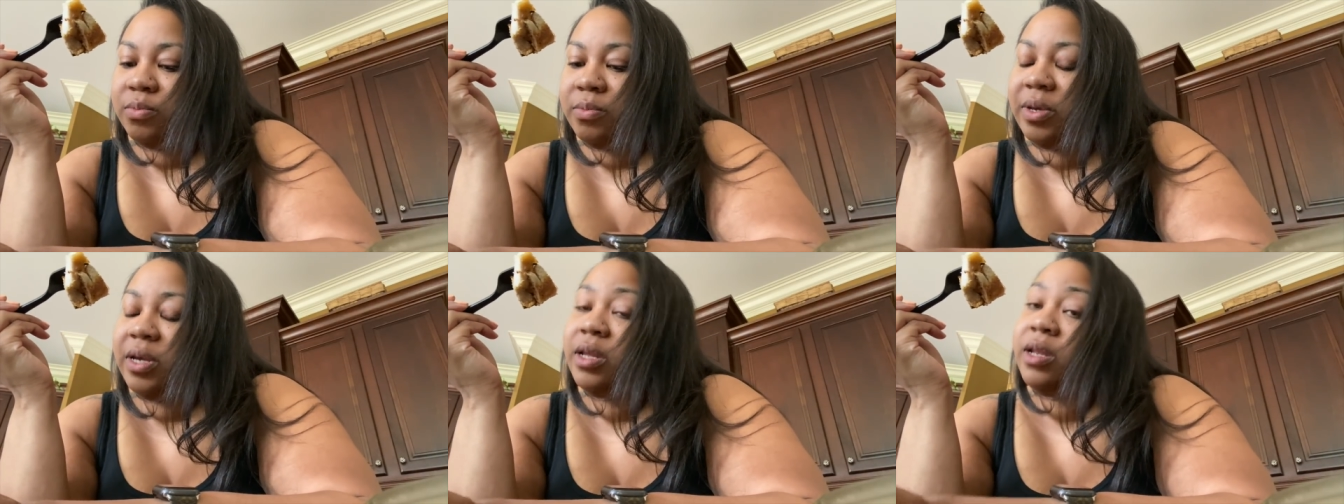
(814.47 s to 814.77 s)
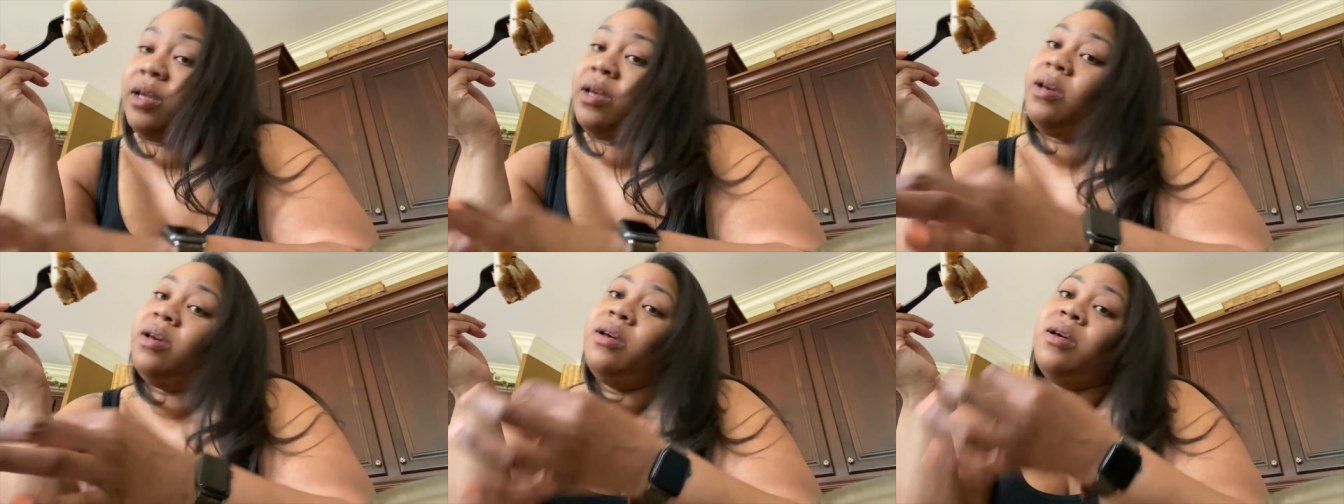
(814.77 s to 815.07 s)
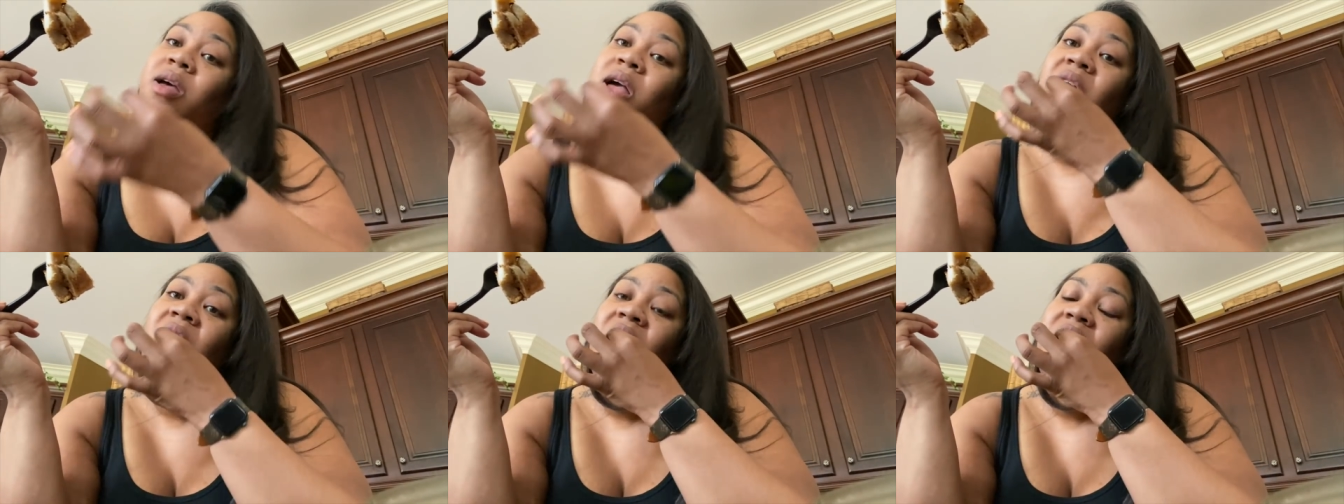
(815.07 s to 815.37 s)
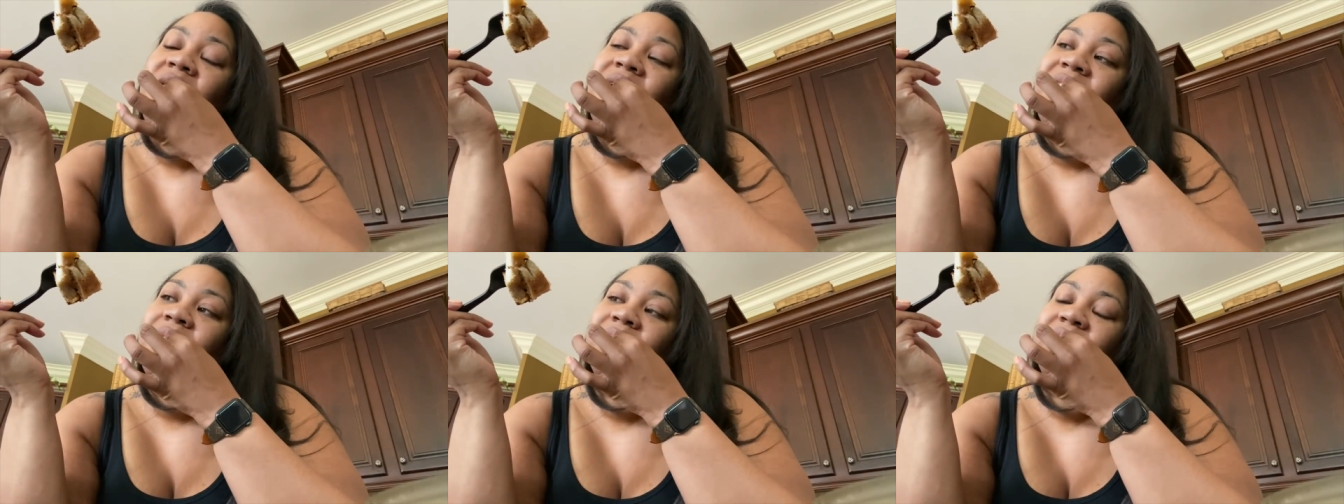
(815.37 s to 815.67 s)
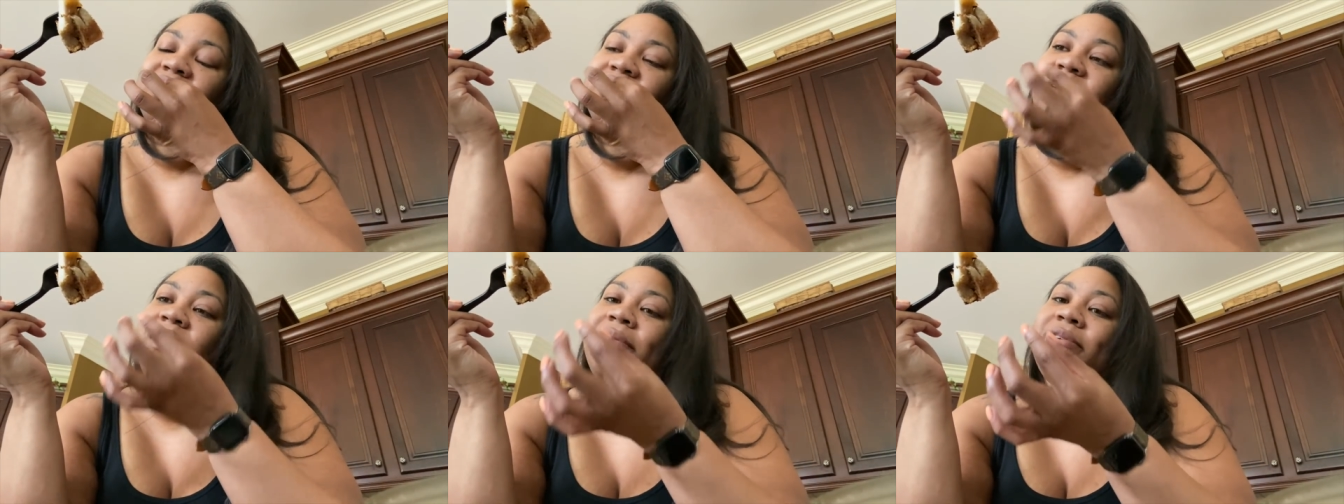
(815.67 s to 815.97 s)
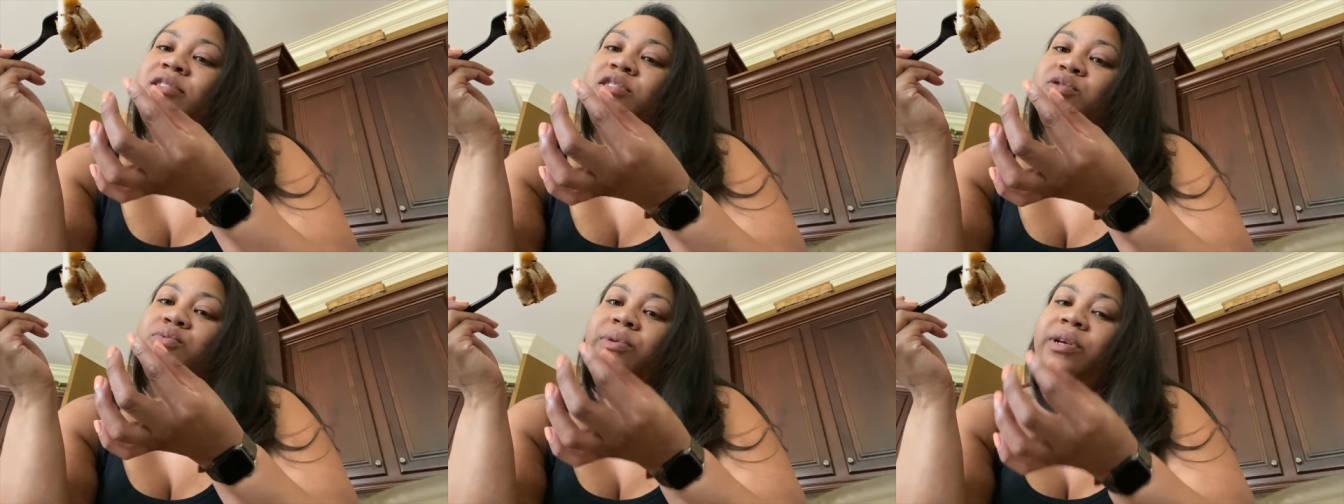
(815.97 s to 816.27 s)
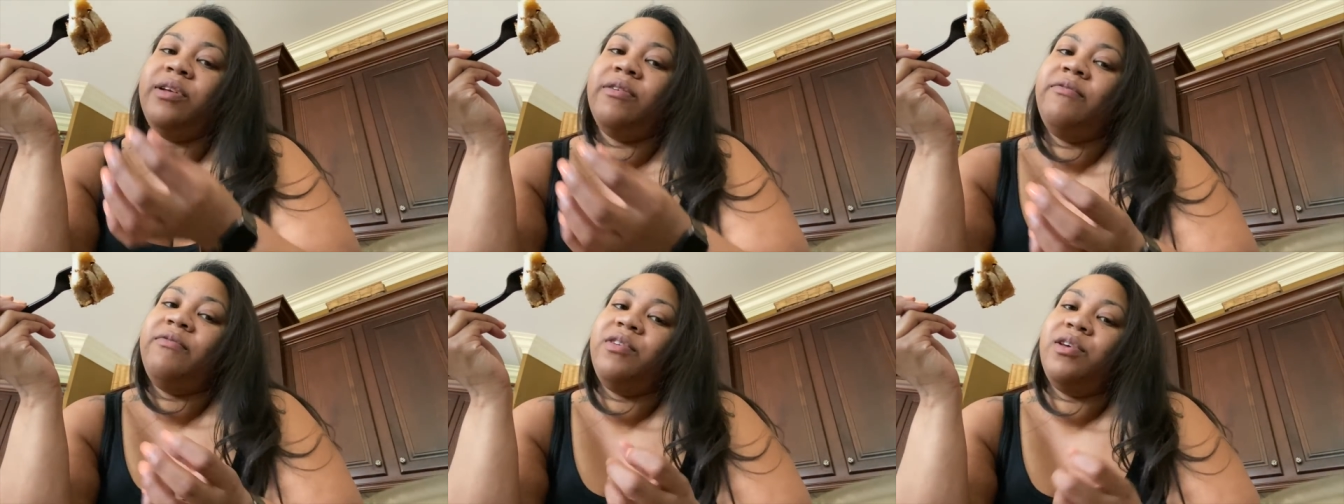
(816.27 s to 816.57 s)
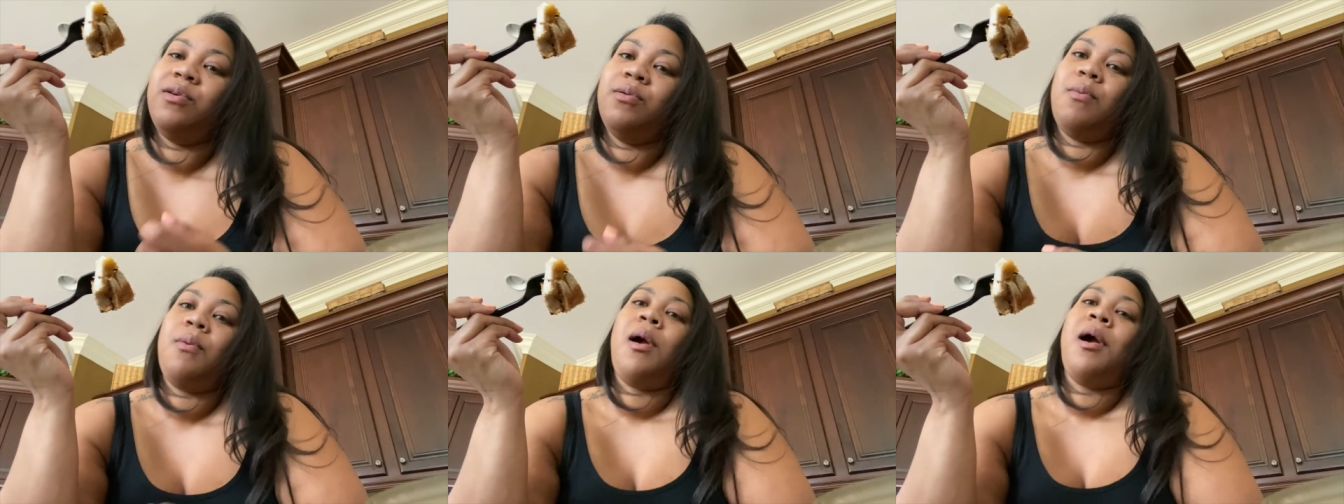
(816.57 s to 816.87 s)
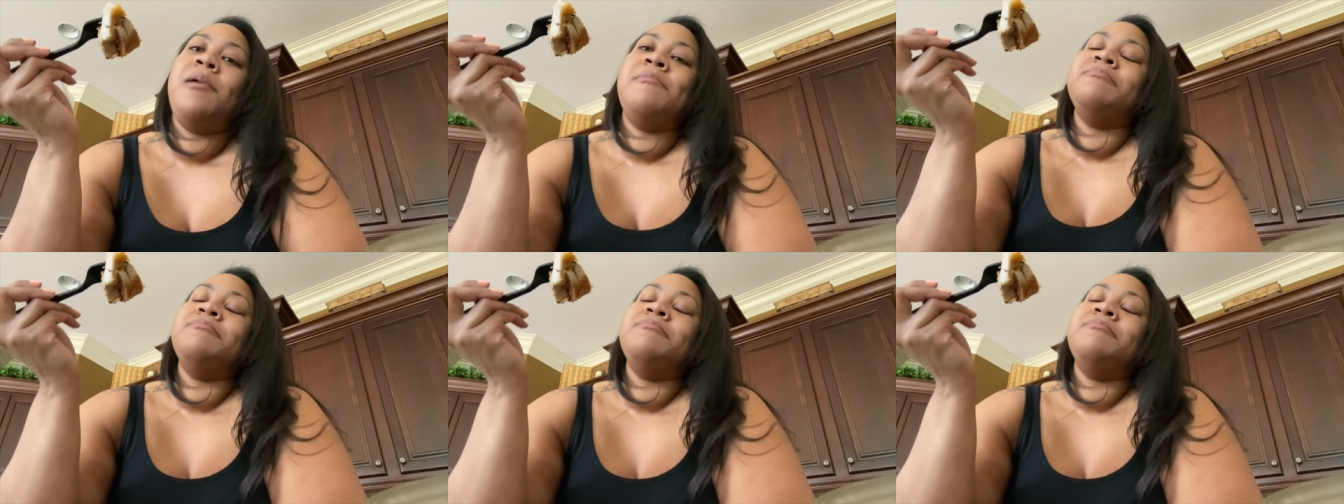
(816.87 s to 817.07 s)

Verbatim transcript: media. That was very sweet of you.